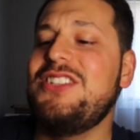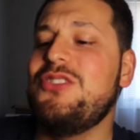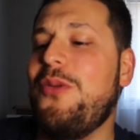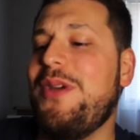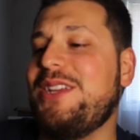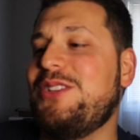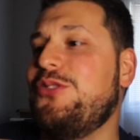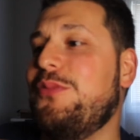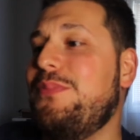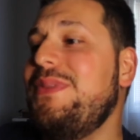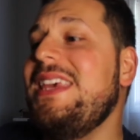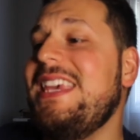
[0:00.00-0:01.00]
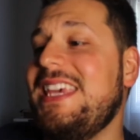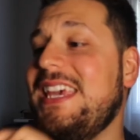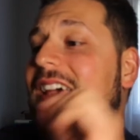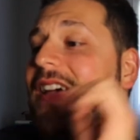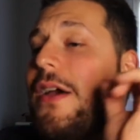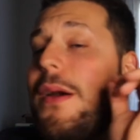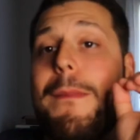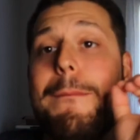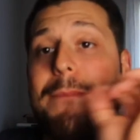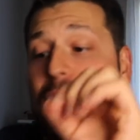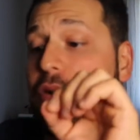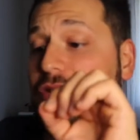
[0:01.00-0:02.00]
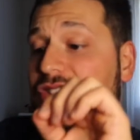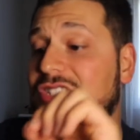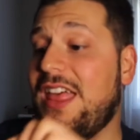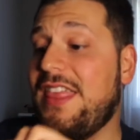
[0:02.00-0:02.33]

It's going to be Burst.